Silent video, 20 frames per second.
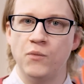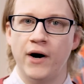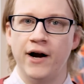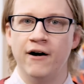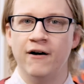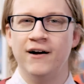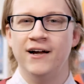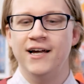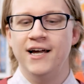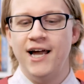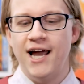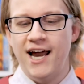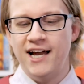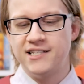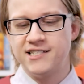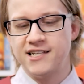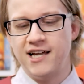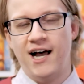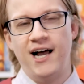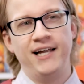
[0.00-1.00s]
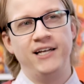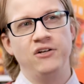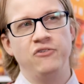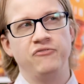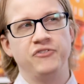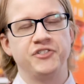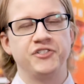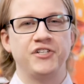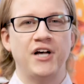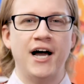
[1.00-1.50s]
where it's kind
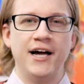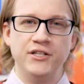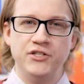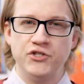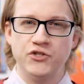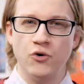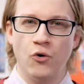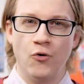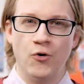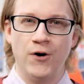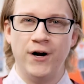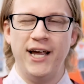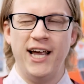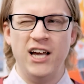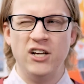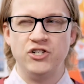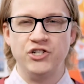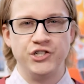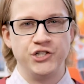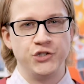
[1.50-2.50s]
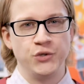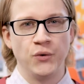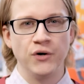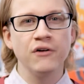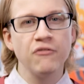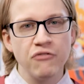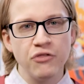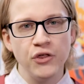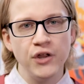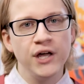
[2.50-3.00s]
of a side story-ish
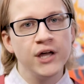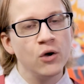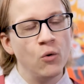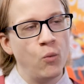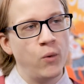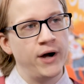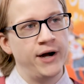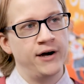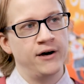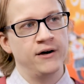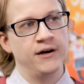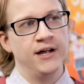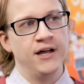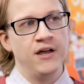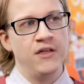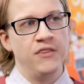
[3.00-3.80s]
sort of thing, where